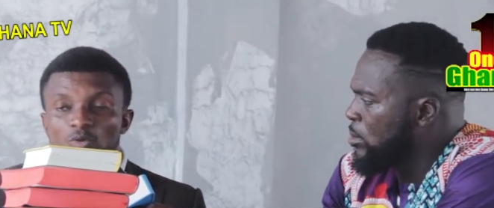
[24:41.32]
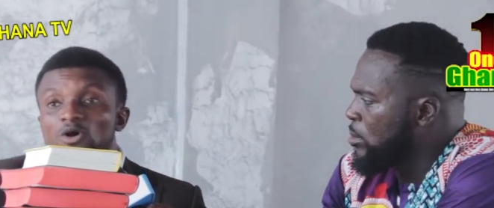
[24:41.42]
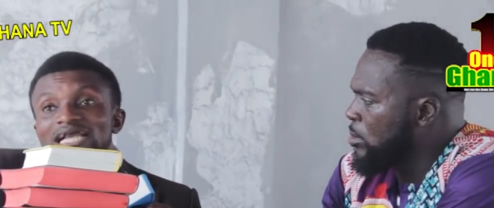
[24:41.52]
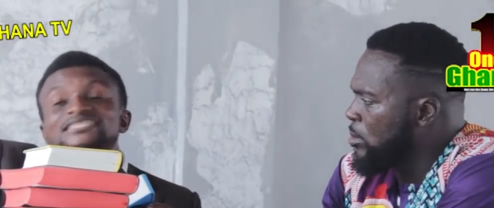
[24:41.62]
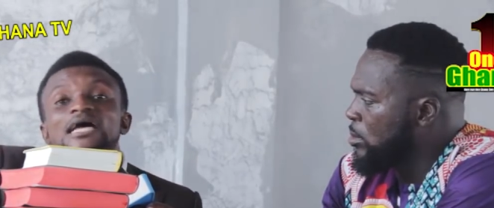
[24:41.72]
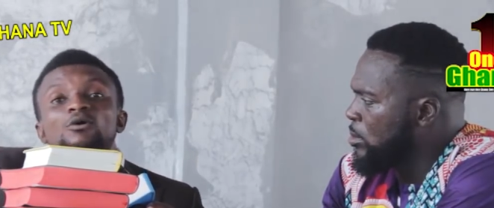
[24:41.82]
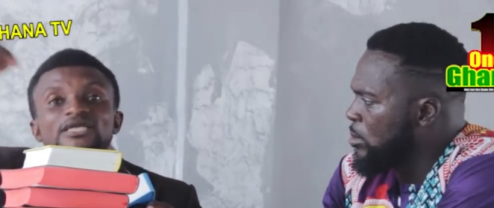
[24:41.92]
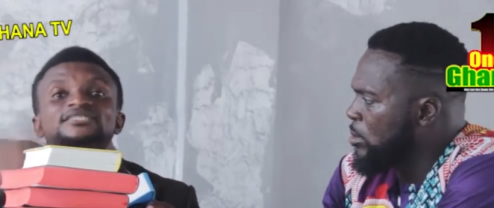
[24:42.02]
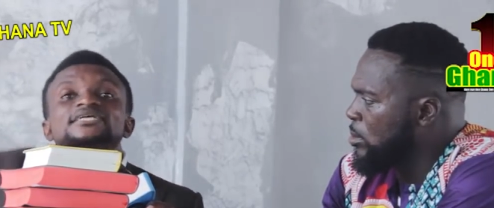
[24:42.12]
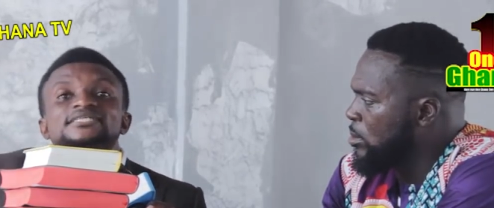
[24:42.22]
Speaker 1: okasa
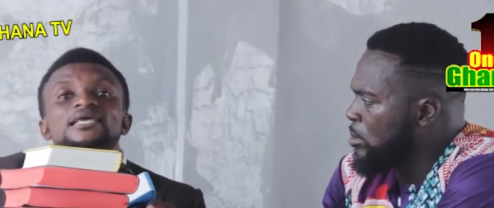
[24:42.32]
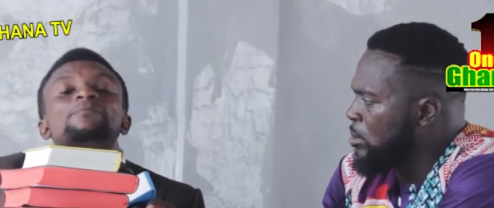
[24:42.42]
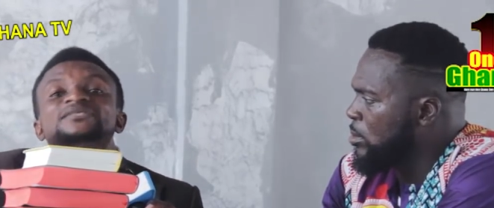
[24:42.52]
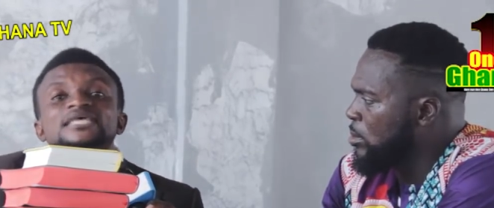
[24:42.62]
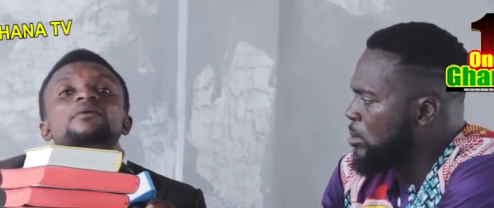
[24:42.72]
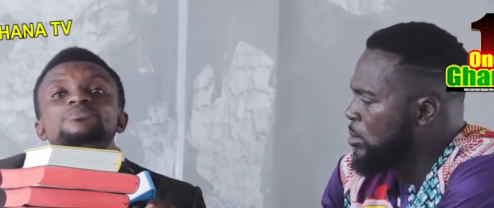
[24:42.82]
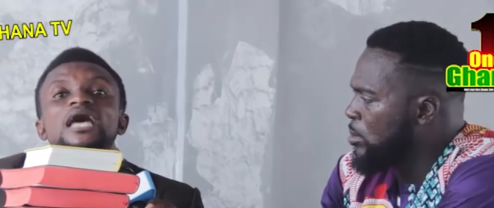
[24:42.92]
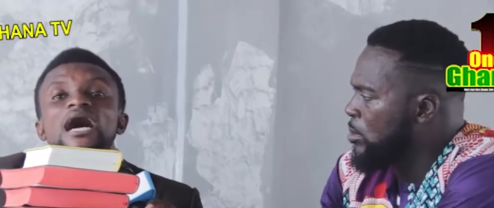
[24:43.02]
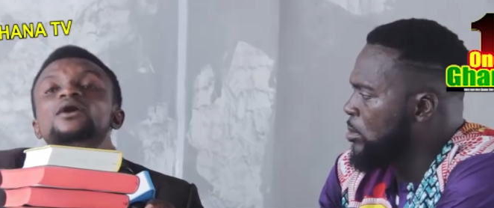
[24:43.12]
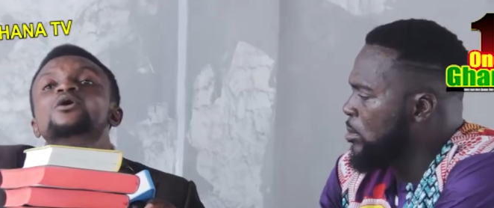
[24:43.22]
okasa nyina ye pese
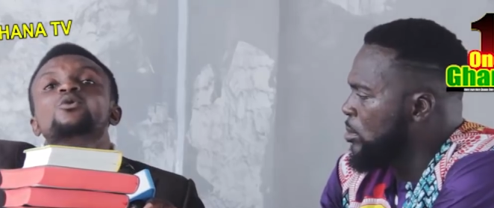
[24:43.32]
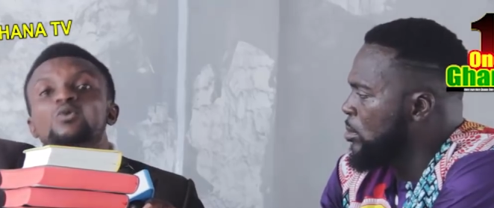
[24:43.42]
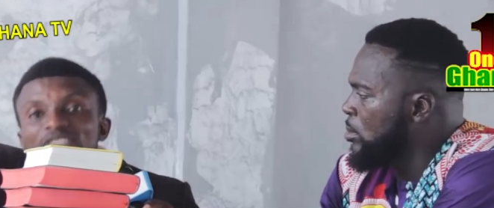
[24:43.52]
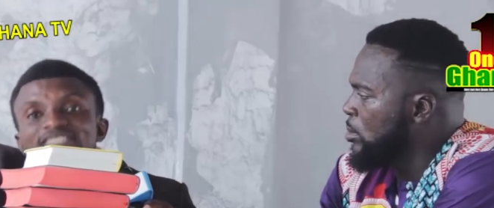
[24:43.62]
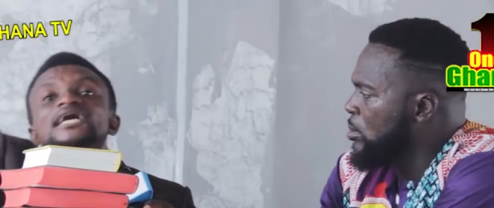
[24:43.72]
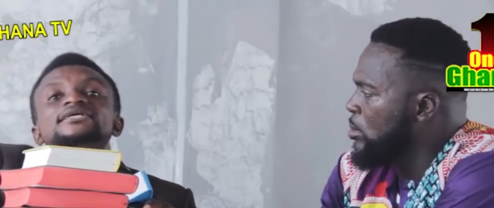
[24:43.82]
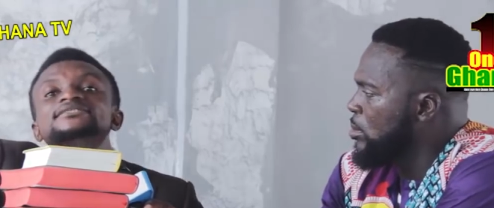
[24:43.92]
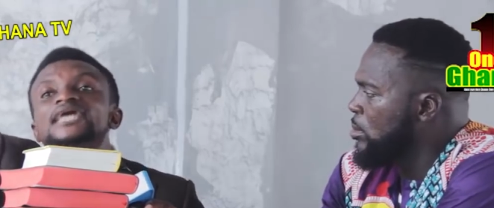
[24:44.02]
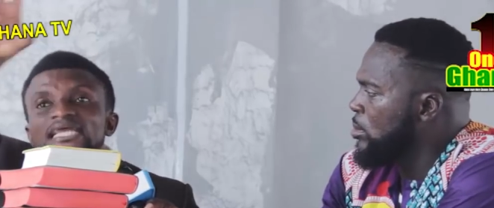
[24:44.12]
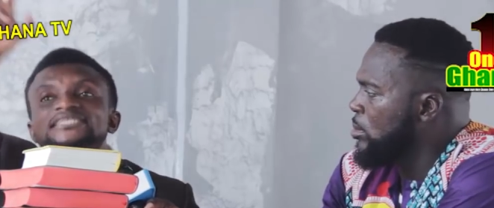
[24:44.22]
bia ugina
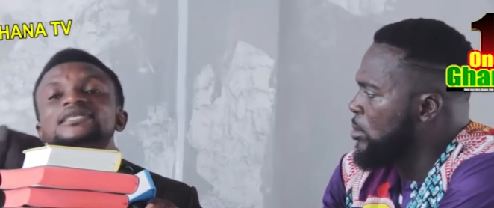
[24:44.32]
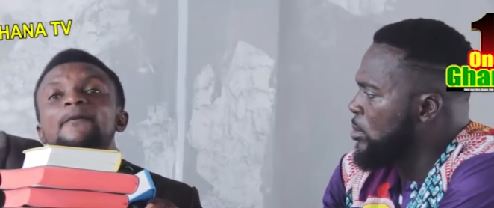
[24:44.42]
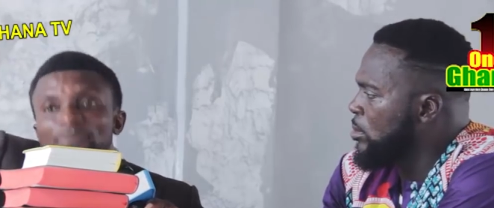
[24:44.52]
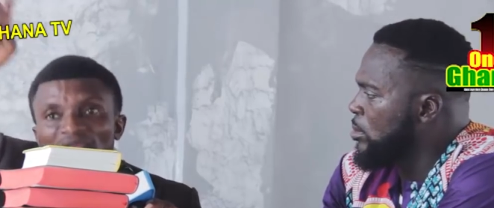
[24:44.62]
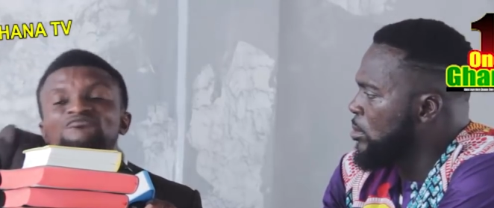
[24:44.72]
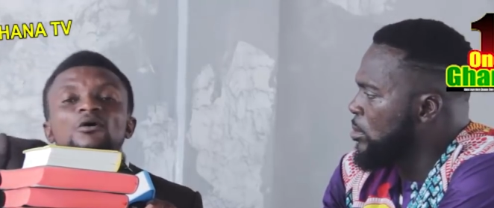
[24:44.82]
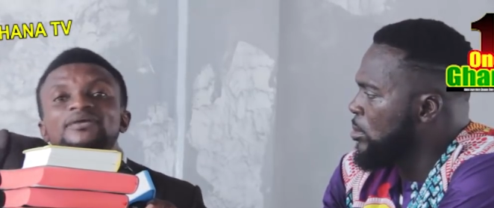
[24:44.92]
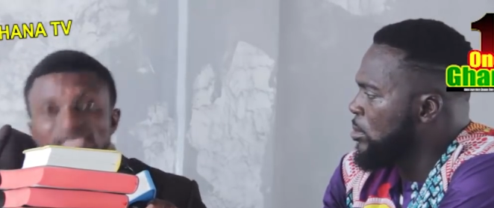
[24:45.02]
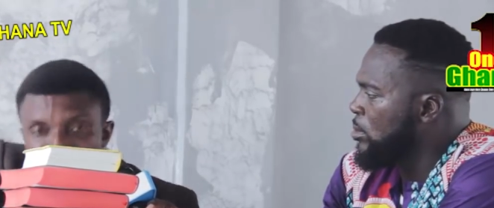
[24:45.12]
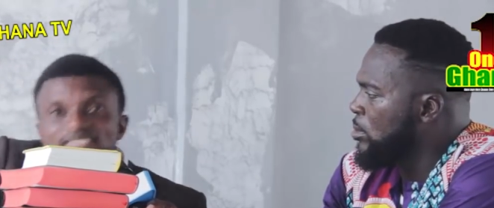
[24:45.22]
international platform
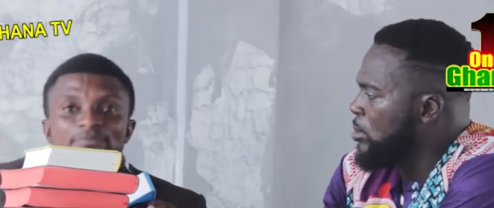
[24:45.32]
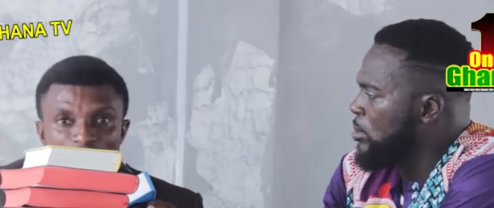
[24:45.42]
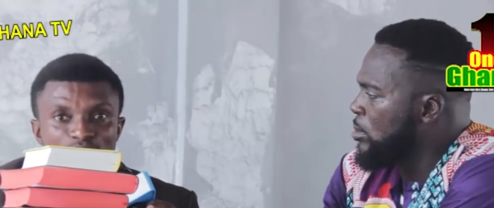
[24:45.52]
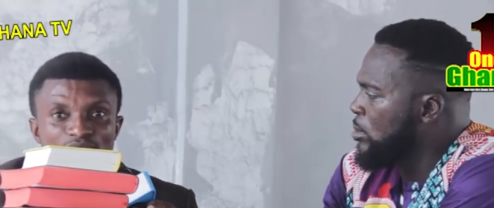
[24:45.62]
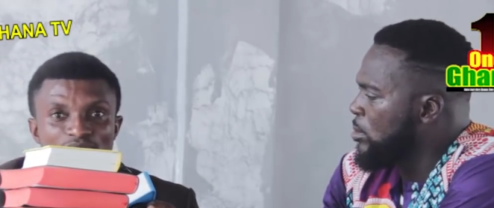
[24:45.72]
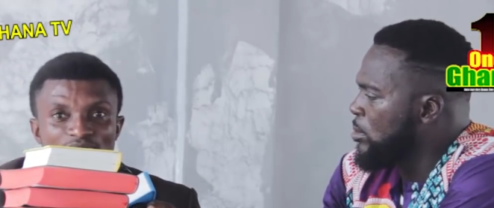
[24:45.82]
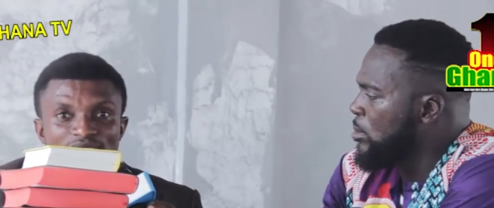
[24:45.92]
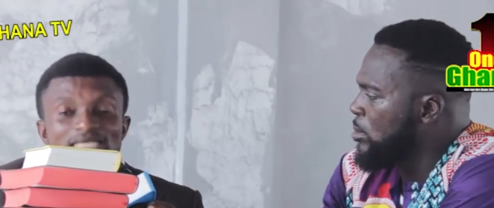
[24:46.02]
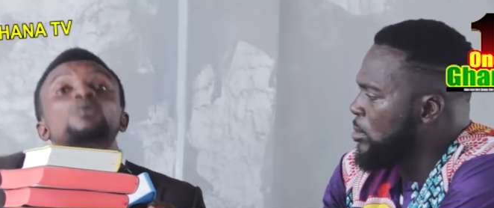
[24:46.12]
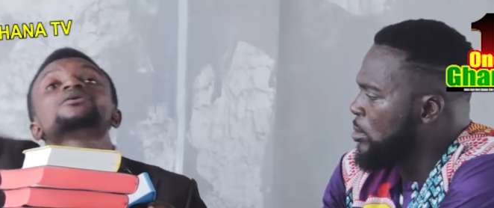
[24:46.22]
kase bi
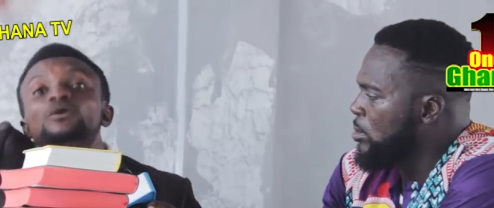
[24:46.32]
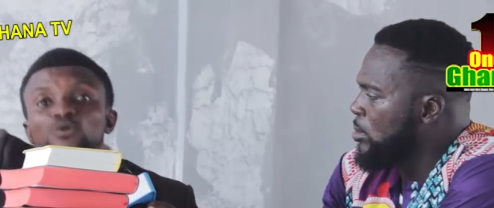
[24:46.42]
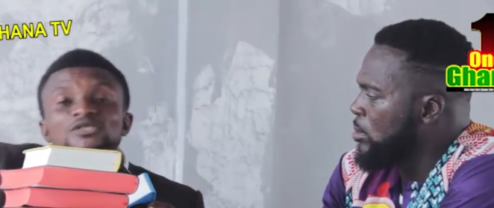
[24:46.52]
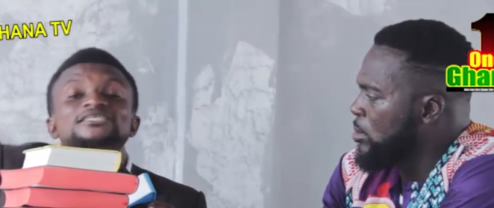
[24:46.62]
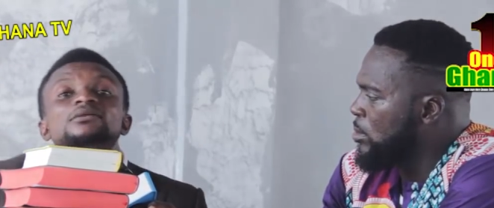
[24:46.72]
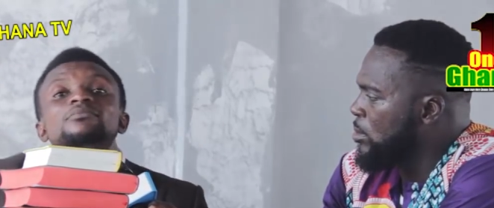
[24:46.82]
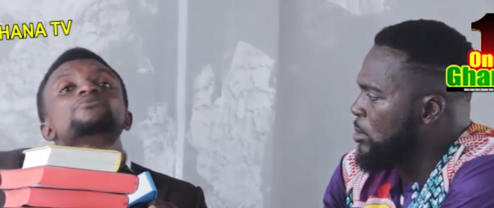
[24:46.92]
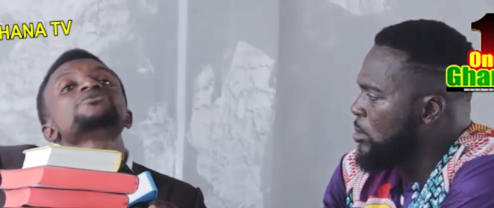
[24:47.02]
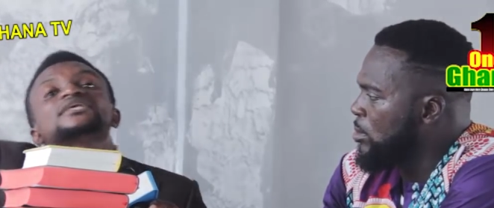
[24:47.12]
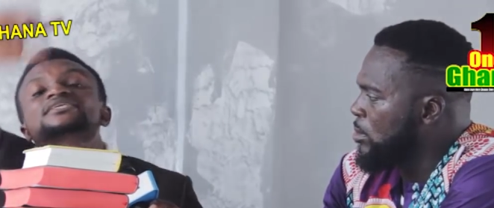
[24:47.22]
na wo ye crusade ma
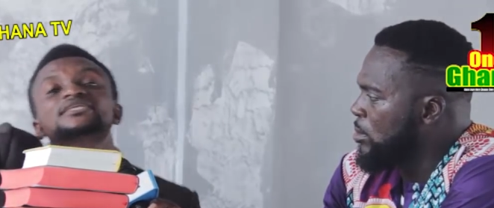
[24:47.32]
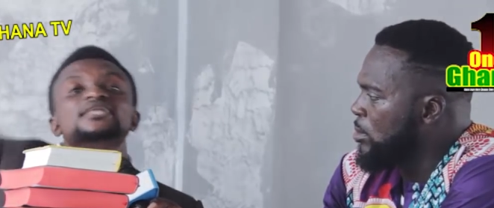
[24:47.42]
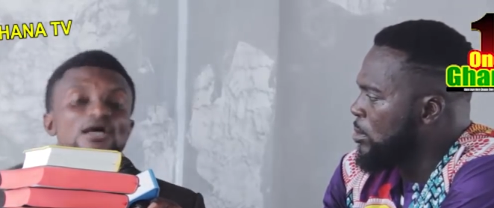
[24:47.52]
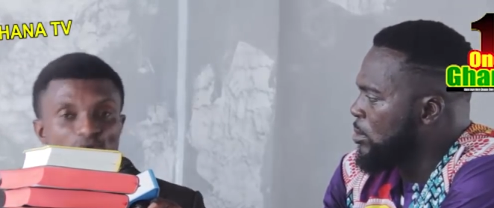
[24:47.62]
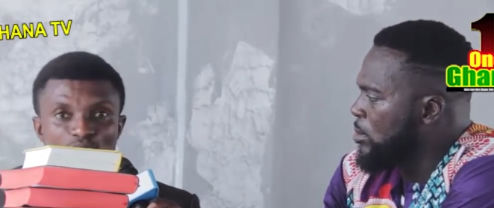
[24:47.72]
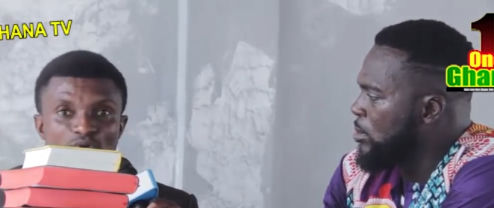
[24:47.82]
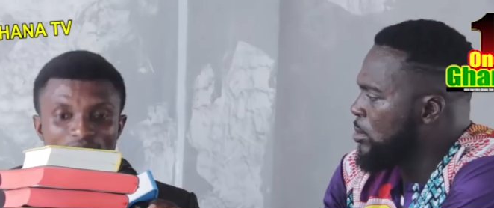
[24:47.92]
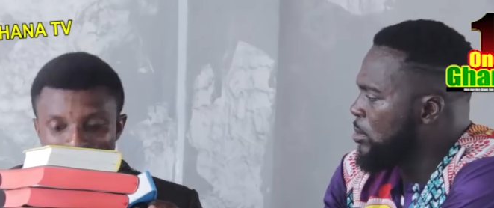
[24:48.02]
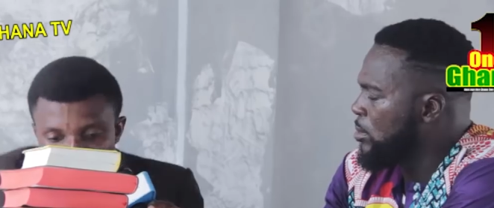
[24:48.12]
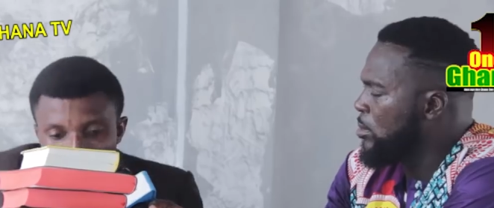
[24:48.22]
wiase nyina ehunu
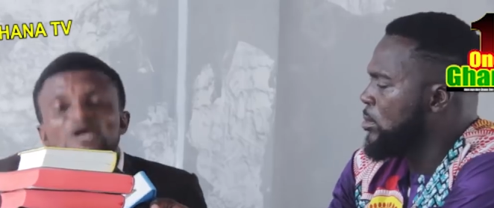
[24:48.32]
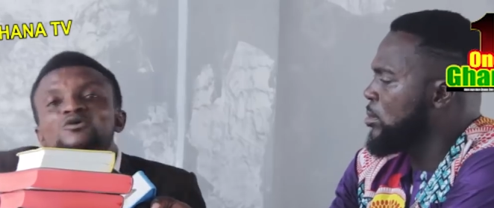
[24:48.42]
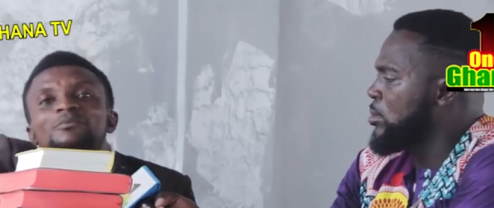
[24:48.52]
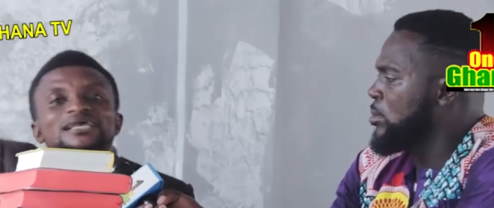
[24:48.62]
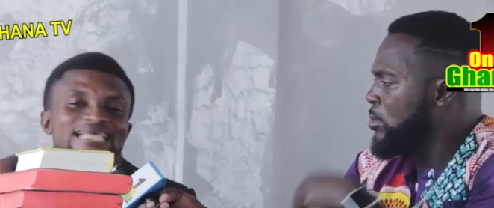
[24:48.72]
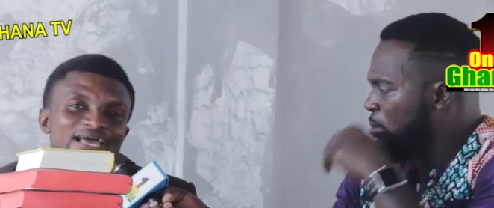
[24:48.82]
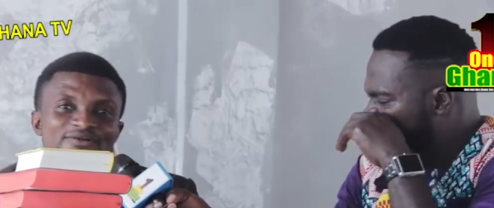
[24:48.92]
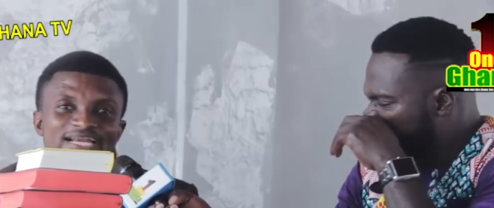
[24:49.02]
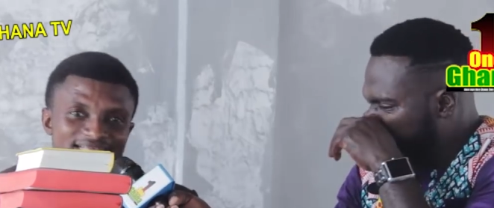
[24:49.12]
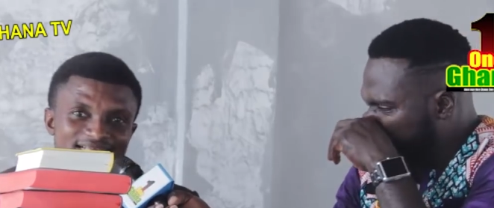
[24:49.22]
me documents are
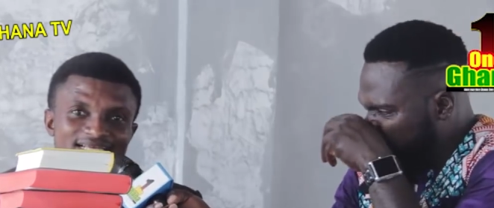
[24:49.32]
ready